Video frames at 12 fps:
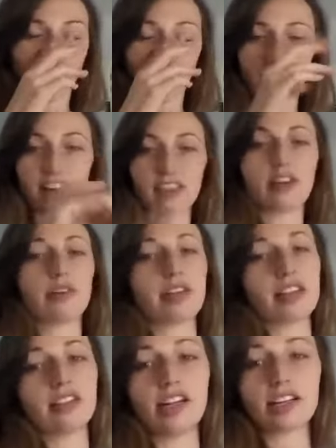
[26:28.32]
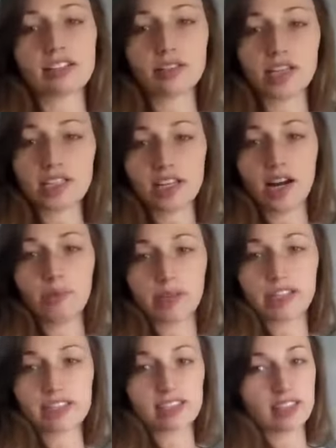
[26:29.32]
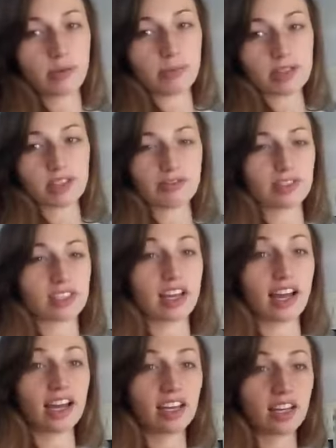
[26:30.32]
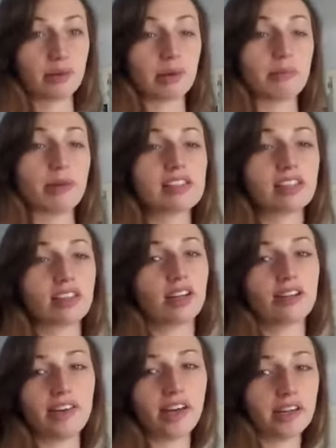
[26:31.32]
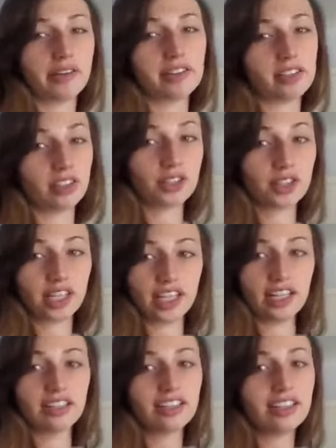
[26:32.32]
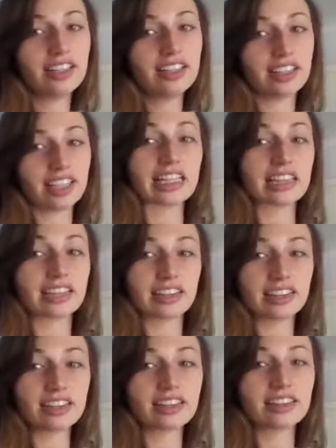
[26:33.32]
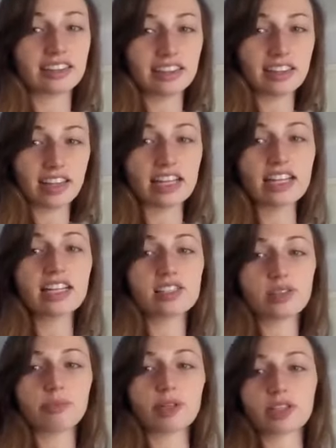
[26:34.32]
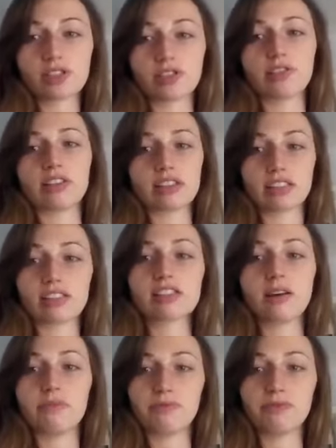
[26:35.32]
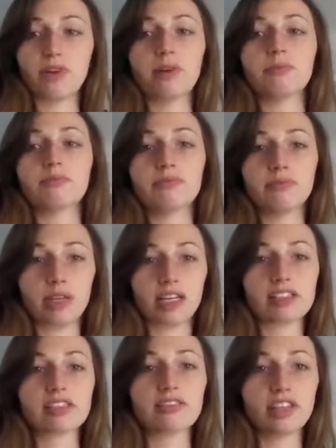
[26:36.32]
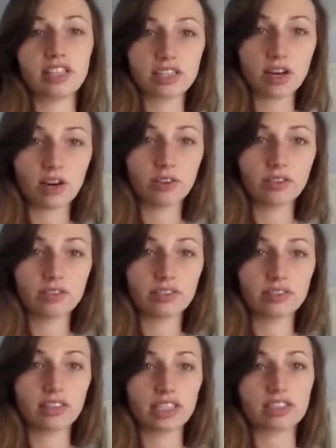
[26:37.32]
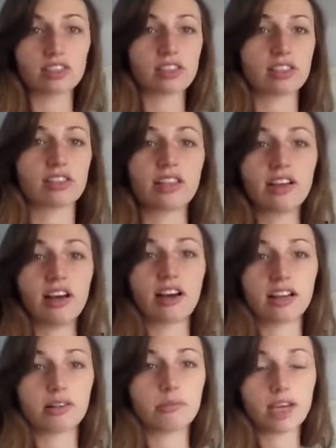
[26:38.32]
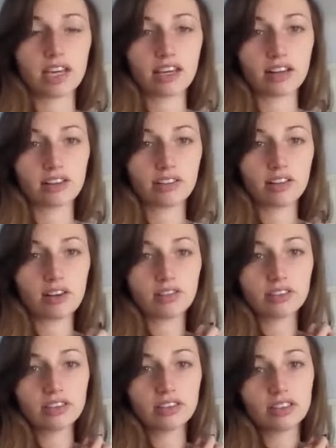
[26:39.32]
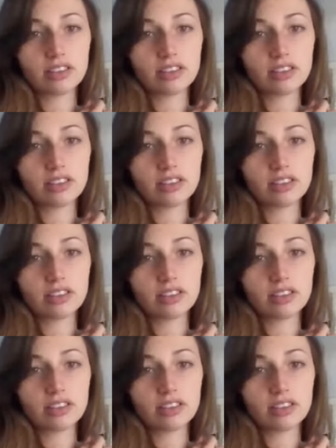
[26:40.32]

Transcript: I had a thought with the last question, how big is this opportunity for Skyhook? I mean, based on our evaluation earlier, like they need to pursue this in some form because if they don't, they're not going to make it on their own.